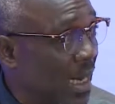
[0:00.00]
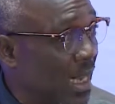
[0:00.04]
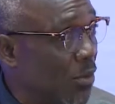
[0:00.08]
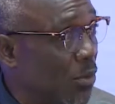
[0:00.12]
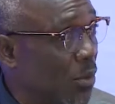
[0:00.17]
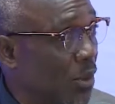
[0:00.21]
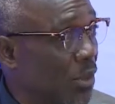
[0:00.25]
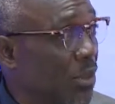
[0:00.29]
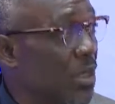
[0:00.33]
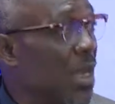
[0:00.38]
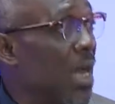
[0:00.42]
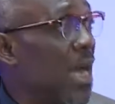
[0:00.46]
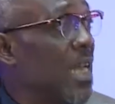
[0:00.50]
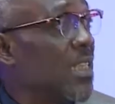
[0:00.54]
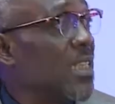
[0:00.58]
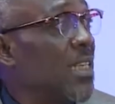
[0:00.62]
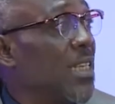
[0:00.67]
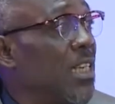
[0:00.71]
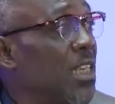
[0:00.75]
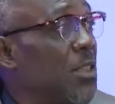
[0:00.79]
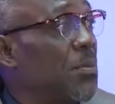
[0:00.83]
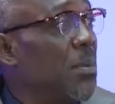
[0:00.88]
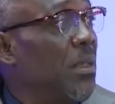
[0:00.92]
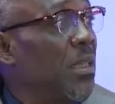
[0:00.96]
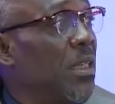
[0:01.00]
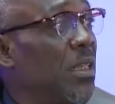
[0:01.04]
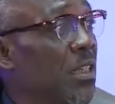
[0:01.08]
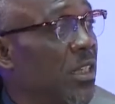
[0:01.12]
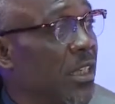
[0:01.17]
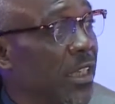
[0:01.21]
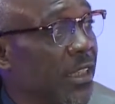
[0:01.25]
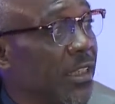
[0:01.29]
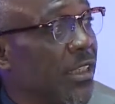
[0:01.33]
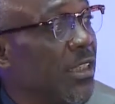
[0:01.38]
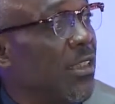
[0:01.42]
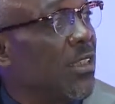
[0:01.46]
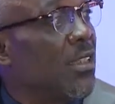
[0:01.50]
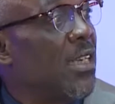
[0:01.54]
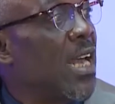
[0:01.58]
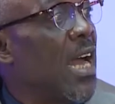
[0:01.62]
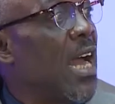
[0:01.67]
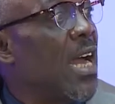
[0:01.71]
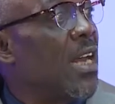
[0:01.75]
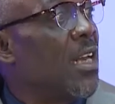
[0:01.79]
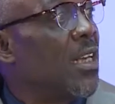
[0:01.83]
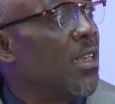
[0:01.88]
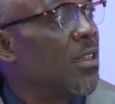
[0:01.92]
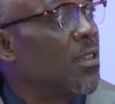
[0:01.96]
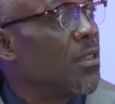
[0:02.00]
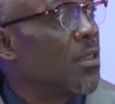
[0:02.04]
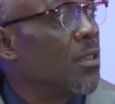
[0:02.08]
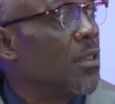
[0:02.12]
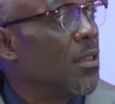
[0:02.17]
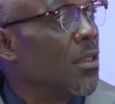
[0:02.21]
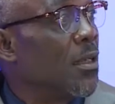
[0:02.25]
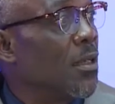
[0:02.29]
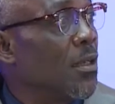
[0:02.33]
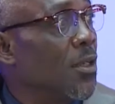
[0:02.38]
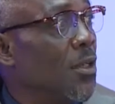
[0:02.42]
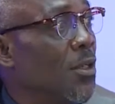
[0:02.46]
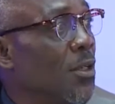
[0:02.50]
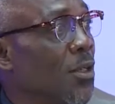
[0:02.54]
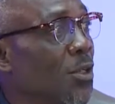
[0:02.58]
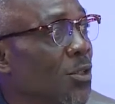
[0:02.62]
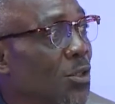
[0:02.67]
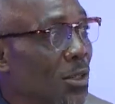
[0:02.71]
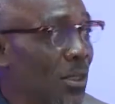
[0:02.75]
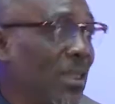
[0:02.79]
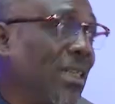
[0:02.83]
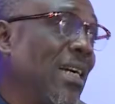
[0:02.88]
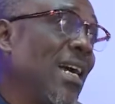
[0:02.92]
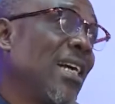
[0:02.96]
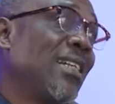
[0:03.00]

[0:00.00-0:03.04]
language. I started speaking in the Ekiti dialect. So the